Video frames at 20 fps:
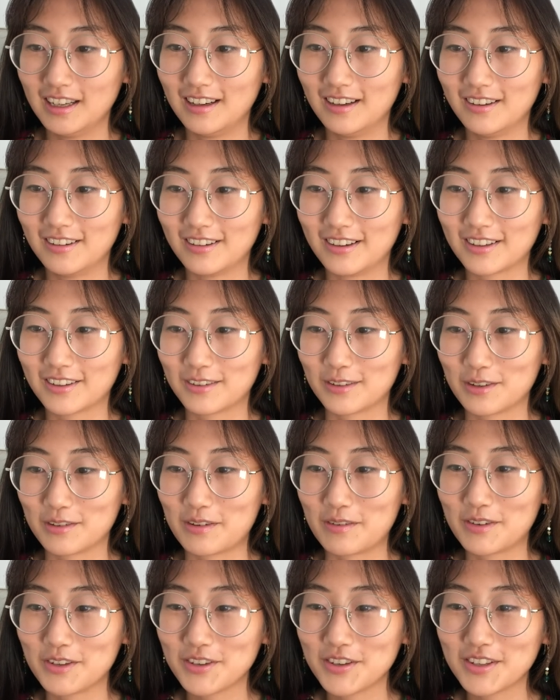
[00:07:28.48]
oh, I don't know if
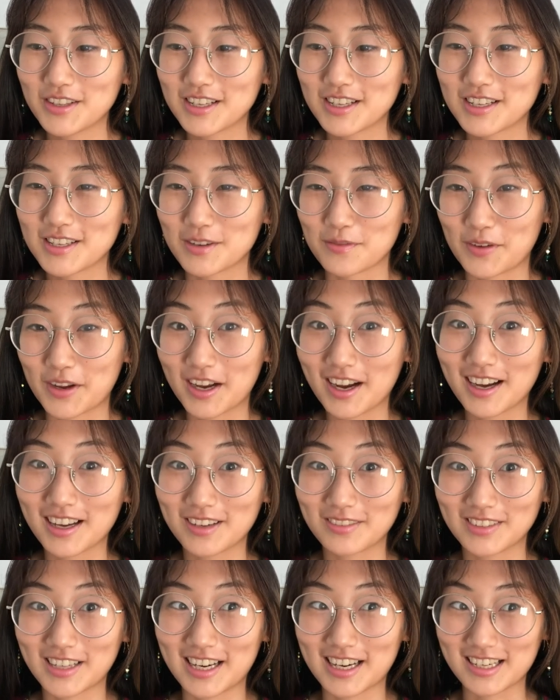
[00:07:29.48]
I'm doing this. Oh my god,
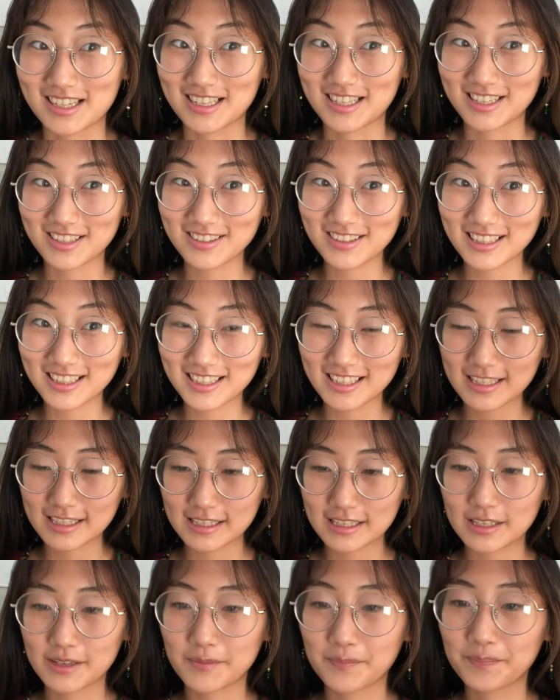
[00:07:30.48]
am I actually doing
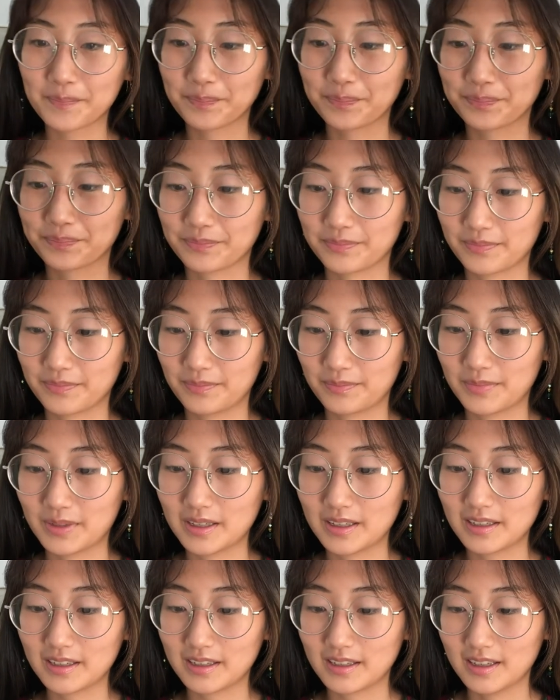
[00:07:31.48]
this?
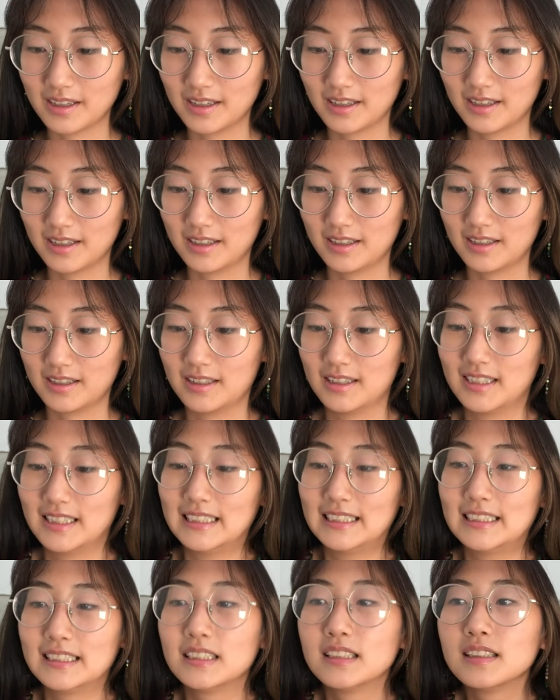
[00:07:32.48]
But
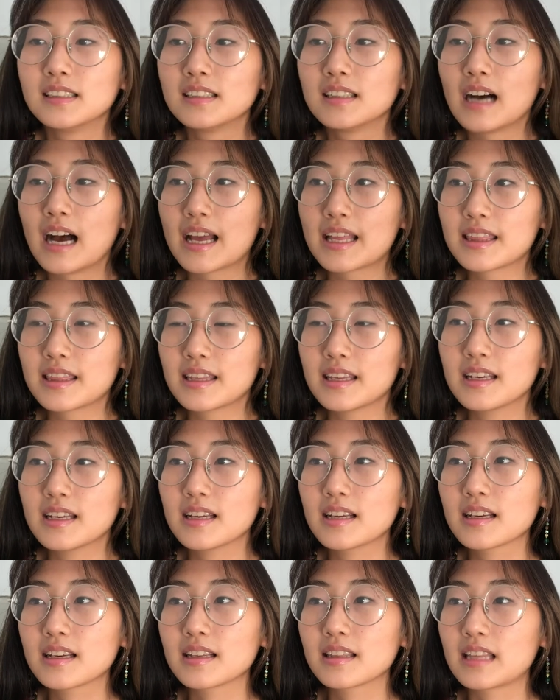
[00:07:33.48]
I
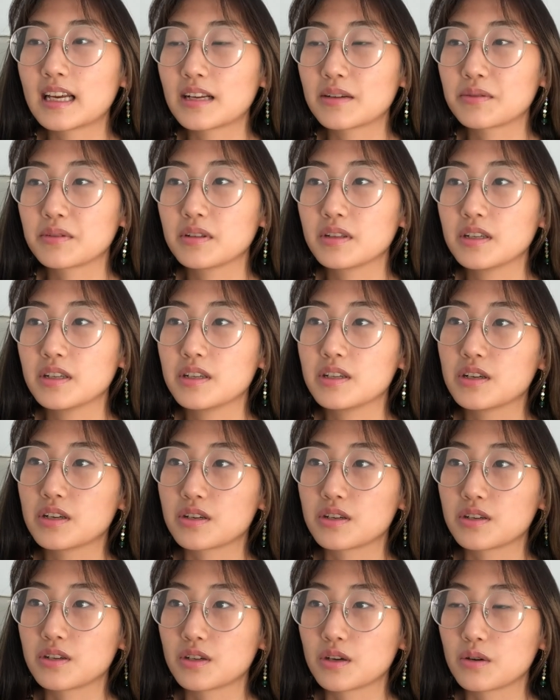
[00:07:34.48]
think that really
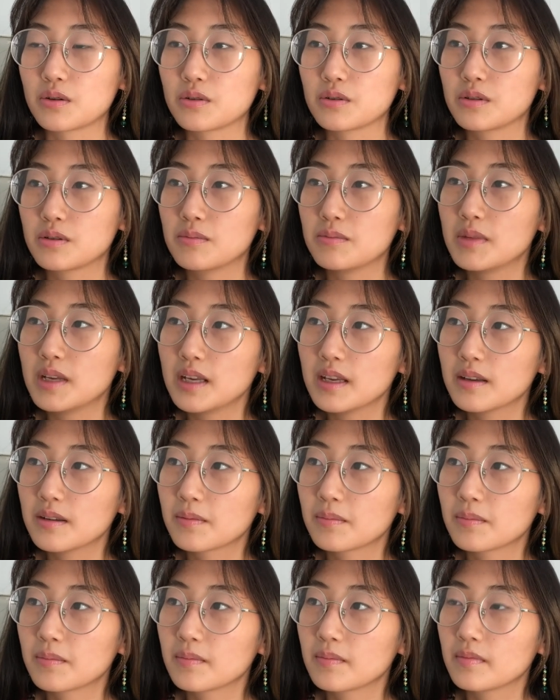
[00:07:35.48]
just shows me,
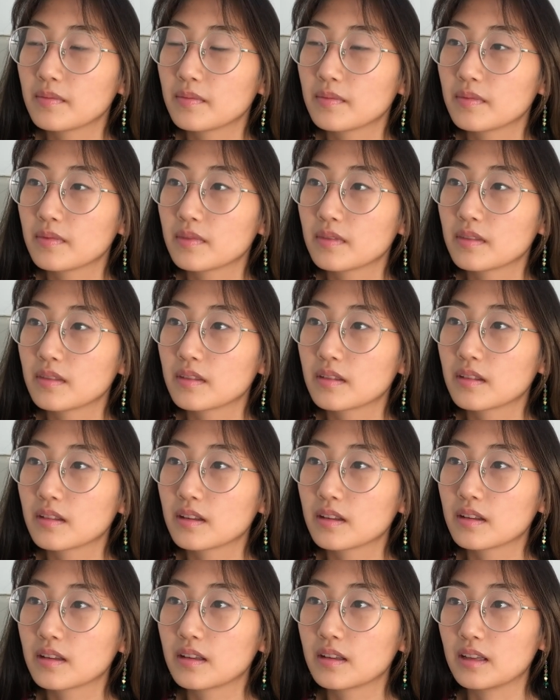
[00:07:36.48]

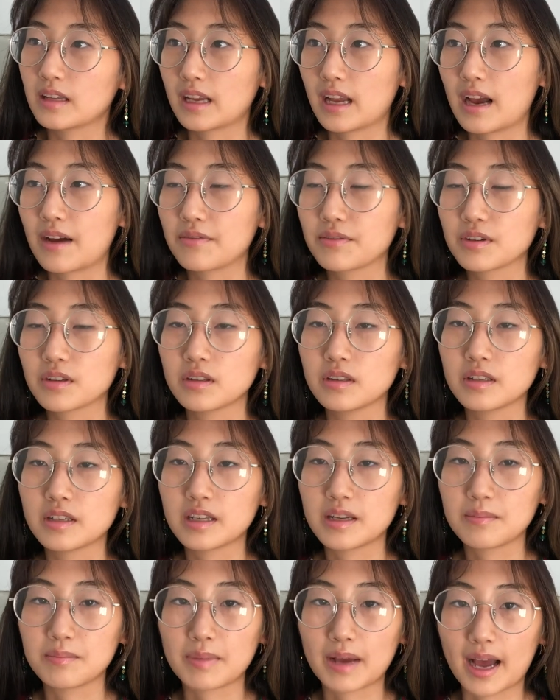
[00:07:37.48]
like, after
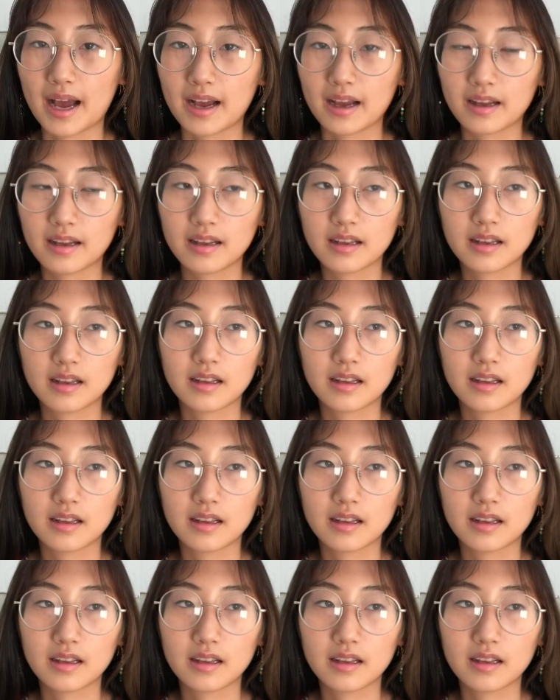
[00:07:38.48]
looking back,